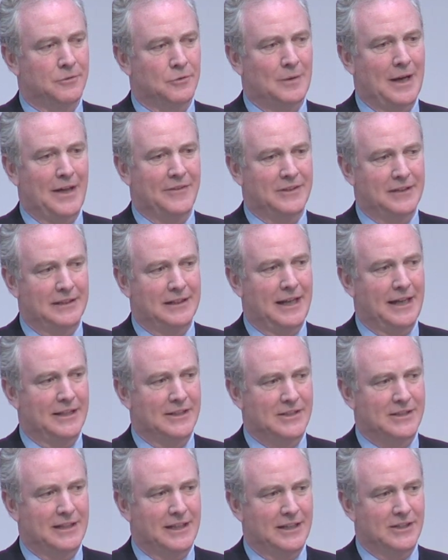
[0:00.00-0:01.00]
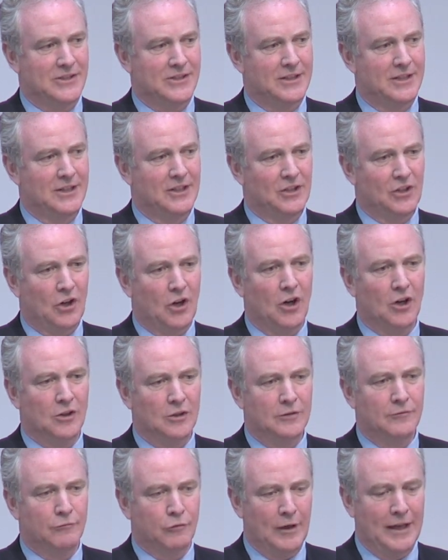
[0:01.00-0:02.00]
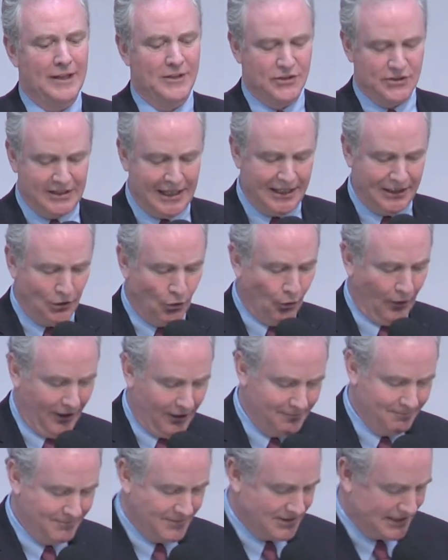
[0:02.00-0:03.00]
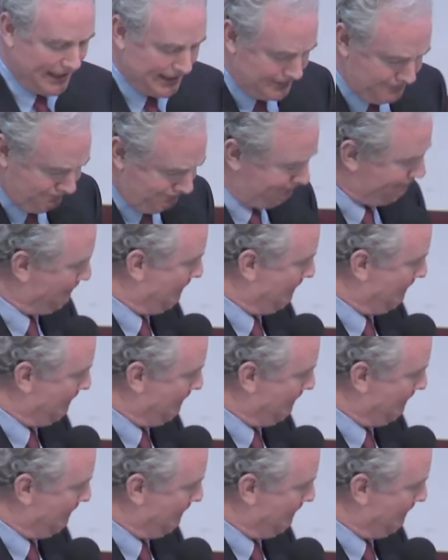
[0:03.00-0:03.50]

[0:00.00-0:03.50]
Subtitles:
throughout the United States, our good friend Steny Hoyer. Steny?